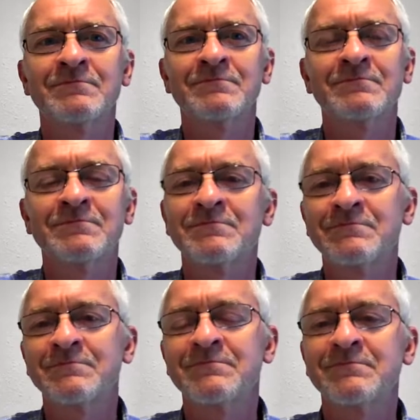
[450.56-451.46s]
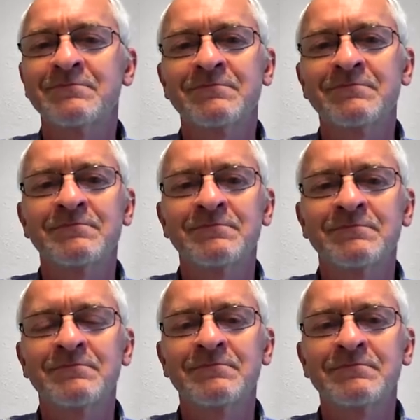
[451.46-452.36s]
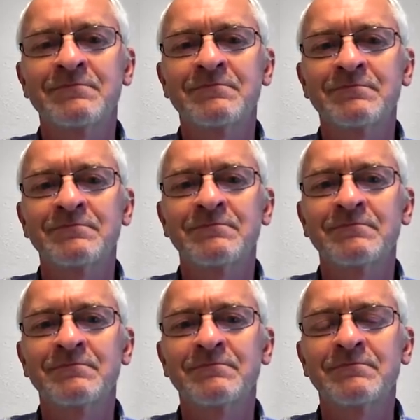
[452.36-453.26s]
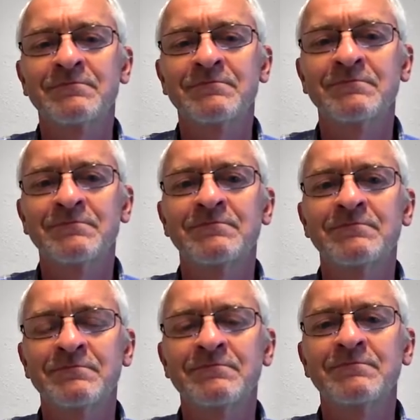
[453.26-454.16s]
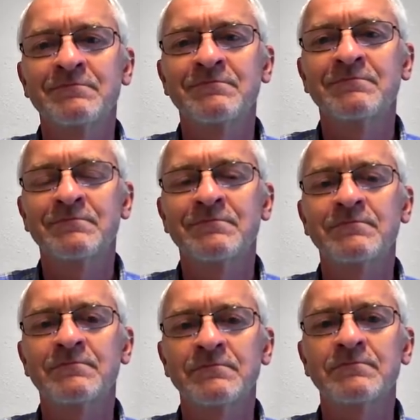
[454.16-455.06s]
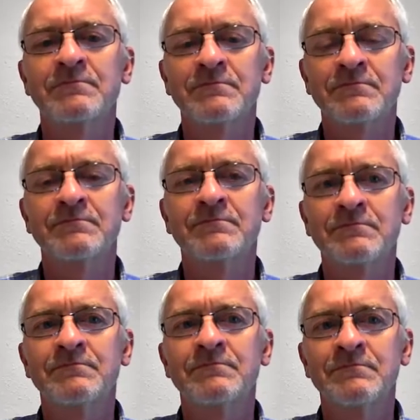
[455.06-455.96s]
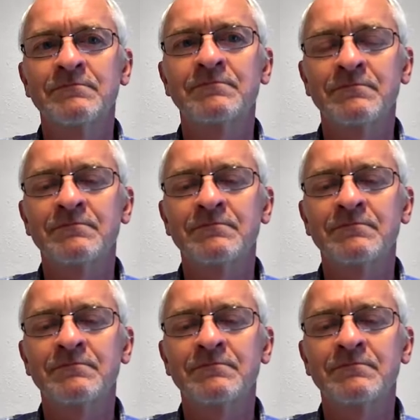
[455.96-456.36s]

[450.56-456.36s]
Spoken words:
[no speech]